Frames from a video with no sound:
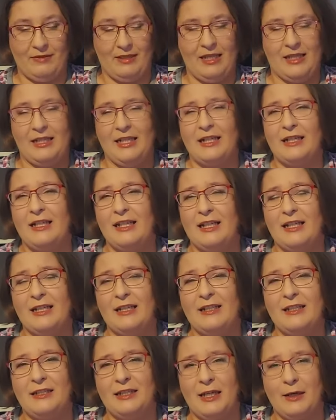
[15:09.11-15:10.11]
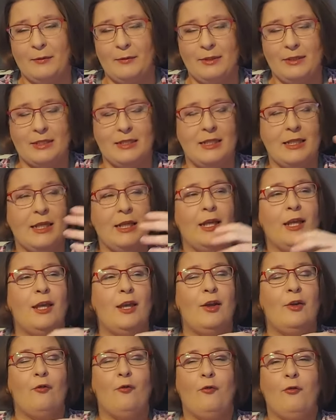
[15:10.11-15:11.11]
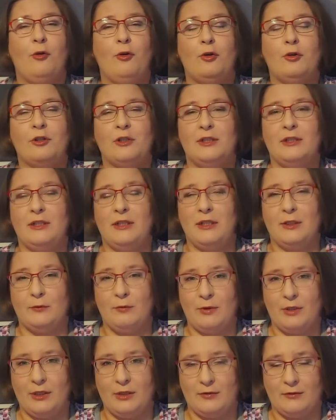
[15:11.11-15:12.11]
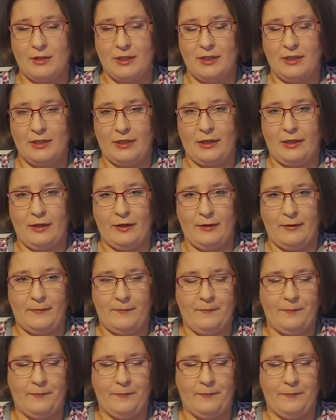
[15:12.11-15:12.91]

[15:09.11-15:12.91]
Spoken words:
They're like tea towels for cleaning windows in the car.